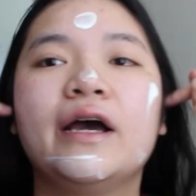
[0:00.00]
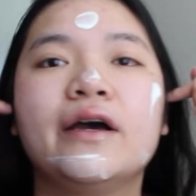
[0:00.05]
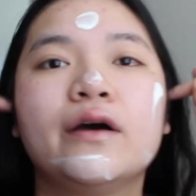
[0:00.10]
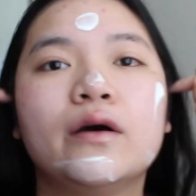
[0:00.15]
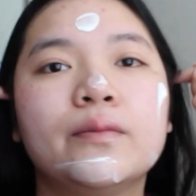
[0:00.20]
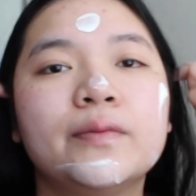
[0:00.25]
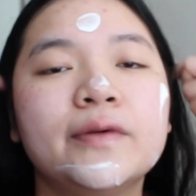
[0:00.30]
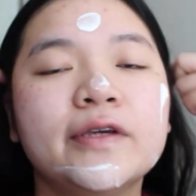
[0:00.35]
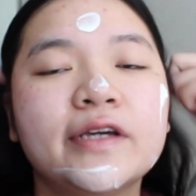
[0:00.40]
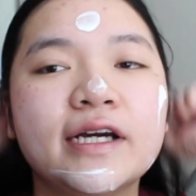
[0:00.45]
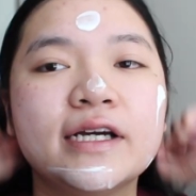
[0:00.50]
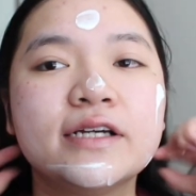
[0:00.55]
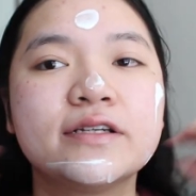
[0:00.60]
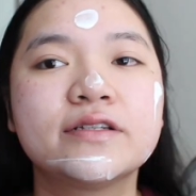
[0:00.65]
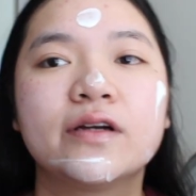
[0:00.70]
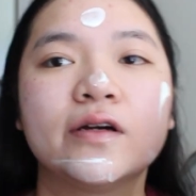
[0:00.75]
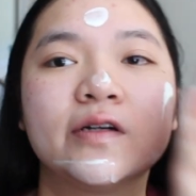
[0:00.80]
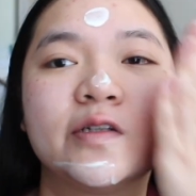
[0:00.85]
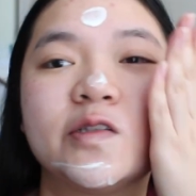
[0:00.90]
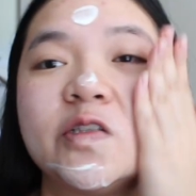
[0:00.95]
I hope you guys
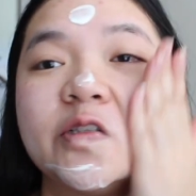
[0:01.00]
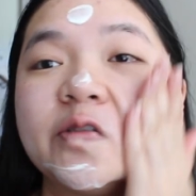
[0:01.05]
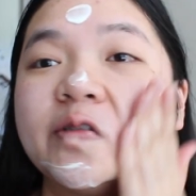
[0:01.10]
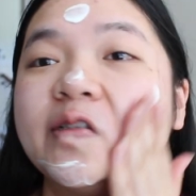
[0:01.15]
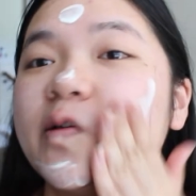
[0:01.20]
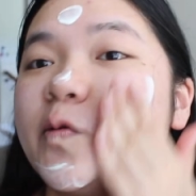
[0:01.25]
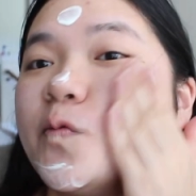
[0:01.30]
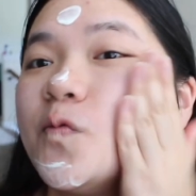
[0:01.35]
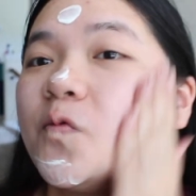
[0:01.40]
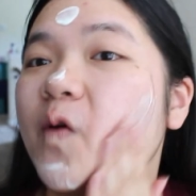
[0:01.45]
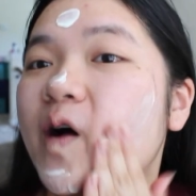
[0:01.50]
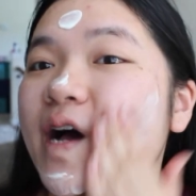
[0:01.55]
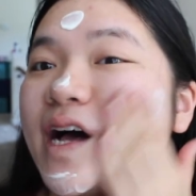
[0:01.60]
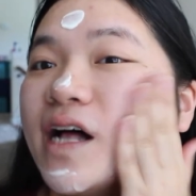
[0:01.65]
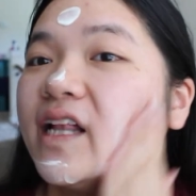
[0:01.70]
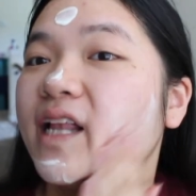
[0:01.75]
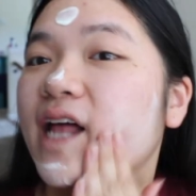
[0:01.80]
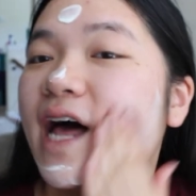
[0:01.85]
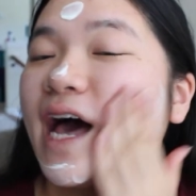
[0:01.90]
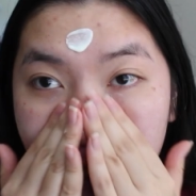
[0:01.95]
are doing well.